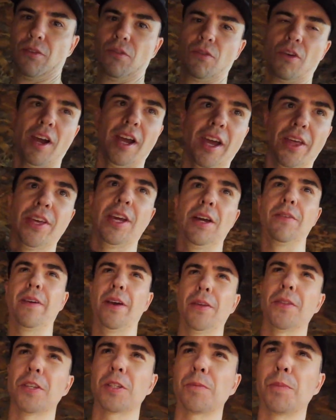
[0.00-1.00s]
Right, I think I
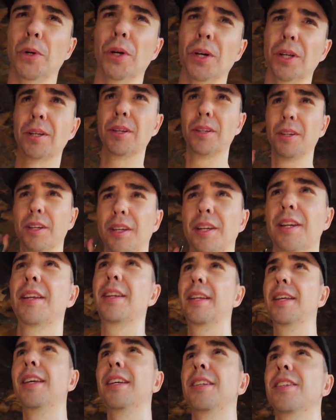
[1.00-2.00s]
found the spot.
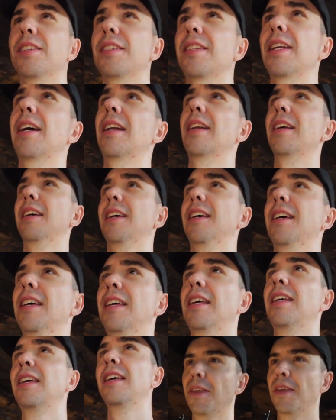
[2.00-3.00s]
Just down here.
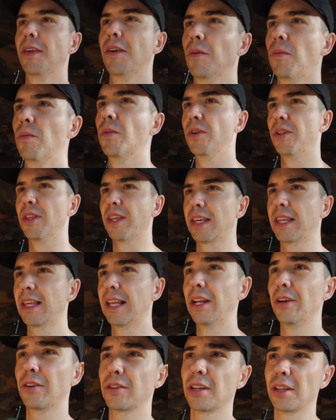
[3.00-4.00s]
We're under it
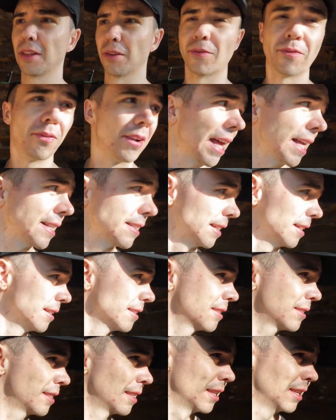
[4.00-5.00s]
looks like the
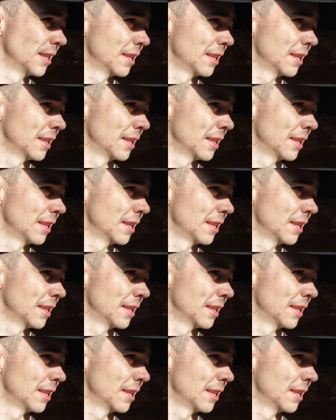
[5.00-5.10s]
flattest.